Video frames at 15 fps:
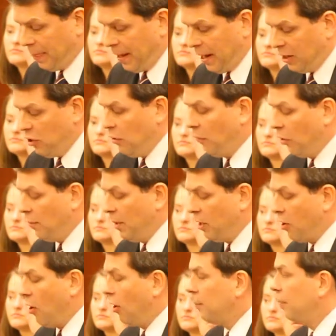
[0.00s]
And you've heard
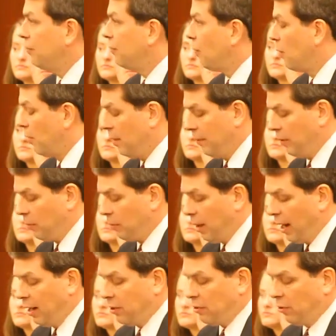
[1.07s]
me call it before, the
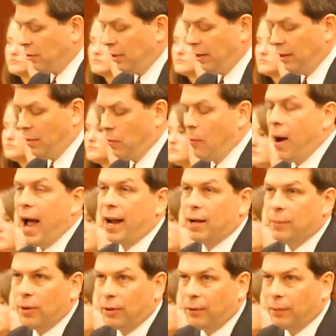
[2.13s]
regulatory
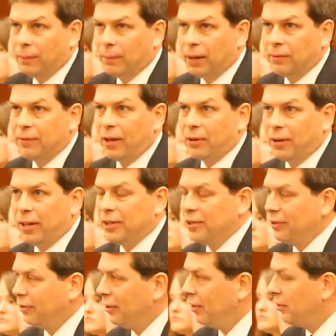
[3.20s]
whack-a-mole, like federal
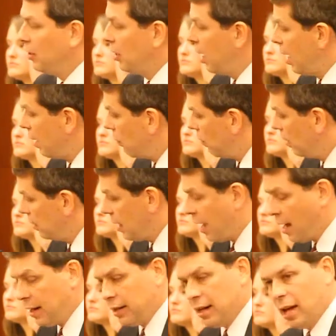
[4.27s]
agencies. You knock one
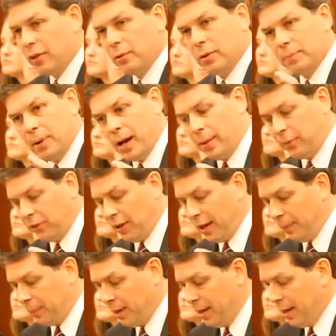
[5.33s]
down, another one pops
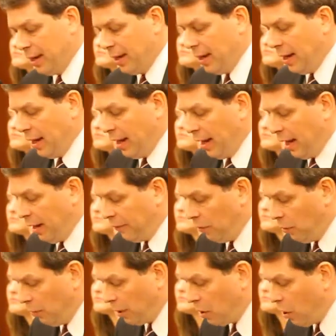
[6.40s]
up. And if
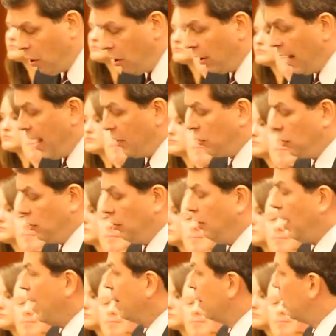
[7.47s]
you recall last
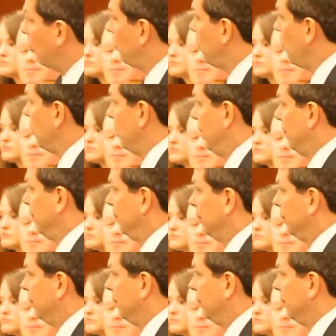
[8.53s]
year at this podium,